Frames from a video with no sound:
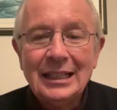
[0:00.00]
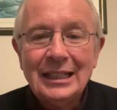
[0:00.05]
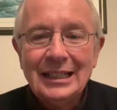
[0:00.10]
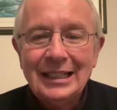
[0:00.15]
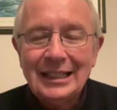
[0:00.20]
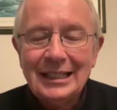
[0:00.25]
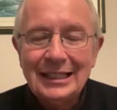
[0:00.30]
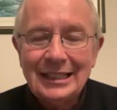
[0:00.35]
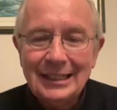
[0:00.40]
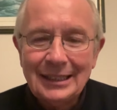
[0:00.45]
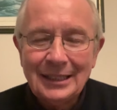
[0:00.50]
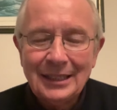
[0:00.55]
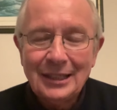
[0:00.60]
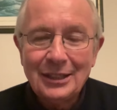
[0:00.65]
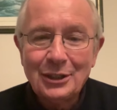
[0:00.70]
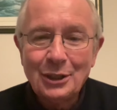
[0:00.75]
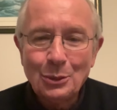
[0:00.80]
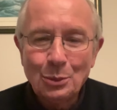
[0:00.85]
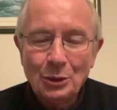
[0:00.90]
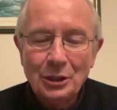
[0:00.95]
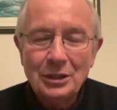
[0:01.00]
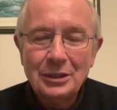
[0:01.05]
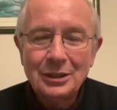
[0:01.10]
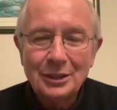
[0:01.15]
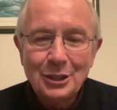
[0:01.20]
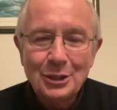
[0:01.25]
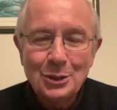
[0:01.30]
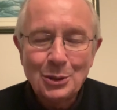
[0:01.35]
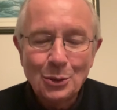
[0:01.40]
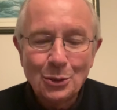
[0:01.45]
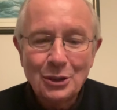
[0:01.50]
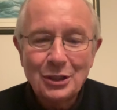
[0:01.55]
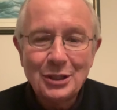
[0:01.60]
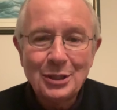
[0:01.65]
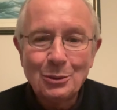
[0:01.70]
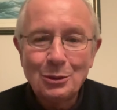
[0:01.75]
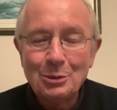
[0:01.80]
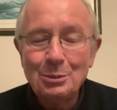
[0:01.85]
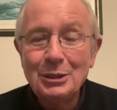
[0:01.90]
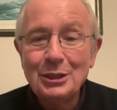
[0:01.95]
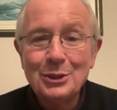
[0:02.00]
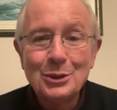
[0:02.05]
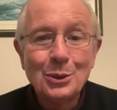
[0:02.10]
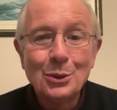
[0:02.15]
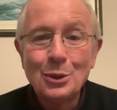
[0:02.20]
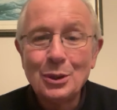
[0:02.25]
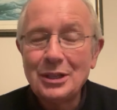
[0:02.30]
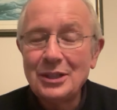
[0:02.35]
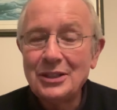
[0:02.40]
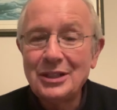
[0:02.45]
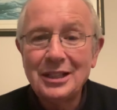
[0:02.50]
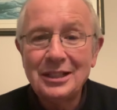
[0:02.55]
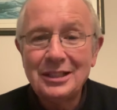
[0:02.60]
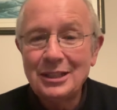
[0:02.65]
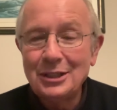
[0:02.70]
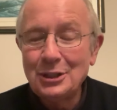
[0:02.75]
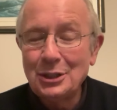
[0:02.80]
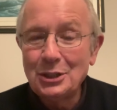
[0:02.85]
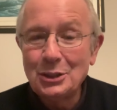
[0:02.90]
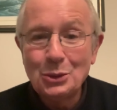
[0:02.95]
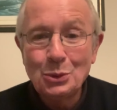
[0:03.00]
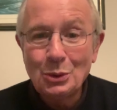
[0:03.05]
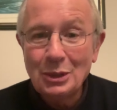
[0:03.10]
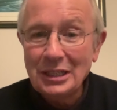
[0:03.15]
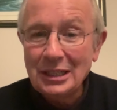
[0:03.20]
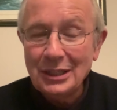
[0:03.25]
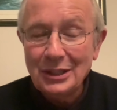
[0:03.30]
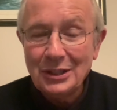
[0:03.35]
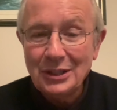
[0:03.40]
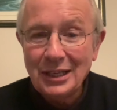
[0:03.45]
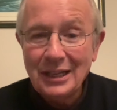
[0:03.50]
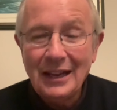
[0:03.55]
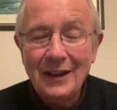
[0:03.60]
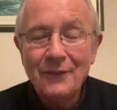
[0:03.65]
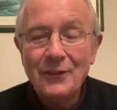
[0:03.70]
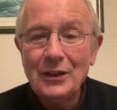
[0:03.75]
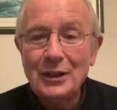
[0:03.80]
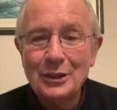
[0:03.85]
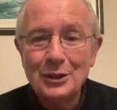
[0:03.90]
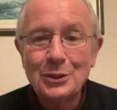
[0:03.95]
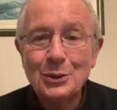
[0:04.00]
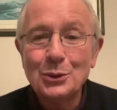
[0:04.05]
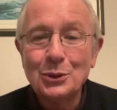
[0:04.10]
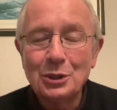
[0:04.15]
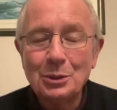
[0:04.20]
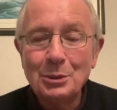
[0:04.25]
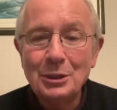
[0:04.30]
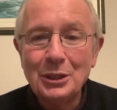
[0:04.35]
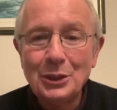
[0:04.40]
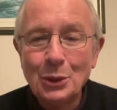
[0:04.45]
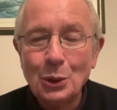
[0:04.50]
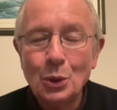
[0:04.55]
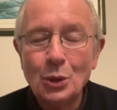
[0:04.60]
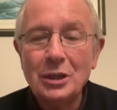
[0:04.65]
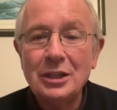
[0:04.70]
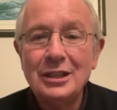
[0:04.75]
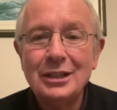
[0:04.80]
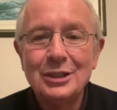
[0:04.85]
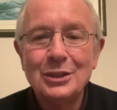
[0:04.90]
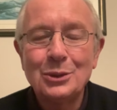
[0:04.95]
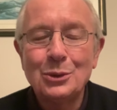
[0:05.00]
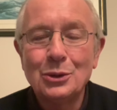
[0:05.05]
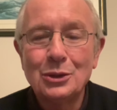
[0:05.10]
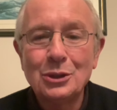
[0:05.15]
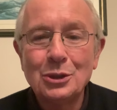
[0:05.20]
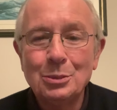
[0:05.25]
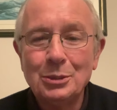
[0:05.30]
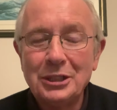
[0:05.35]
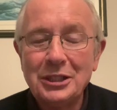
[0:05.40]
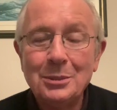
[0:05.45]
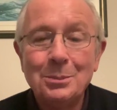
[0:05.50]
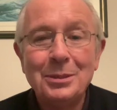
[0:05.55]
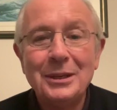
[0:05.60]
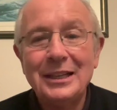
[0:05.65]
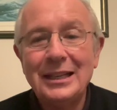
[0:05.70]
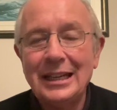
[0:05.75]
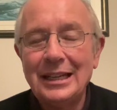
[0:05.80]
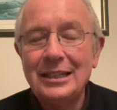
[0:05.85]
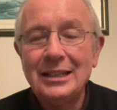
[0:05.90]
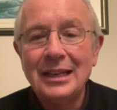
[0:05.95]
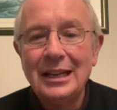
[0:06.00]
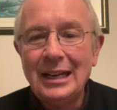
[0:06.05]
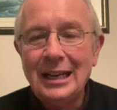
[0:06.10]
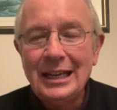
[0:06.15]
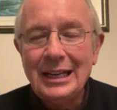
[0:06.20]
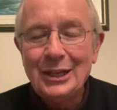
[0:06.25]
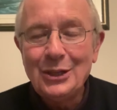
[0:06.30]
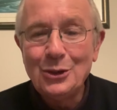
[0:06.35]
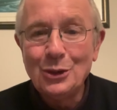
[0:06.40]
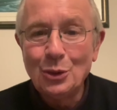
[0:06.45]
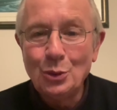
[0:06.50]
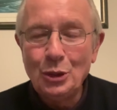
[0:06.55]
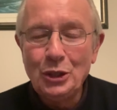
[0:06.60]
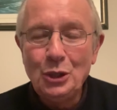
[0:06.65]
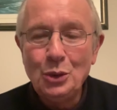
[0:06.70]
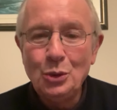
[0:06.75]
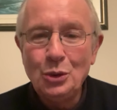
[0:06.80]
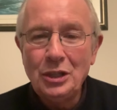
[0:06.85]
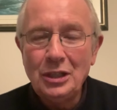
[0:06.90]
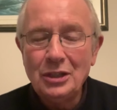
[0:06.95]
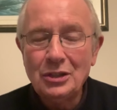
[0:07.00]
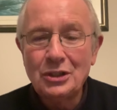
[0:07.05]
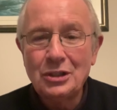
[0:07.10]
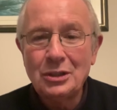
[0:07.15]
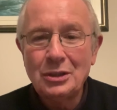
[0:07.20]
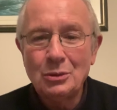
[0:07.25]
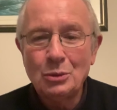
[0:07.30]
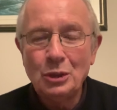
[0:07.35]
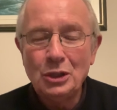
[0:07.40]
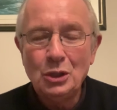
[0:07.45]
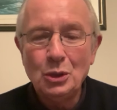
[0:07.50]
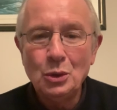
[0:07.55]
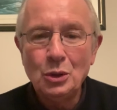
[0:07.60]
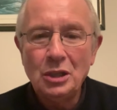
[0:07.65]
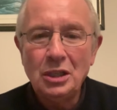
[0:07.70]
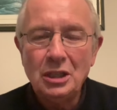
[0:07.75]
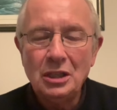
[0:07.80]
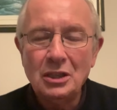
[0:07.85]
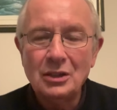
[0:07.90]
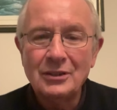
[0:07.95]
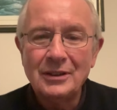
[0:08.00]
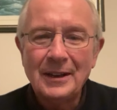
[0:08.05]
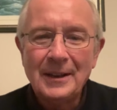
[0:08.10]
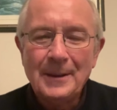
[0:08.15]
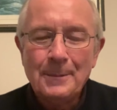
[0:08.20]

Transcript: or the stories that were being told, is that this is really safe and it's going to be good and it's going to come into play. And when you hear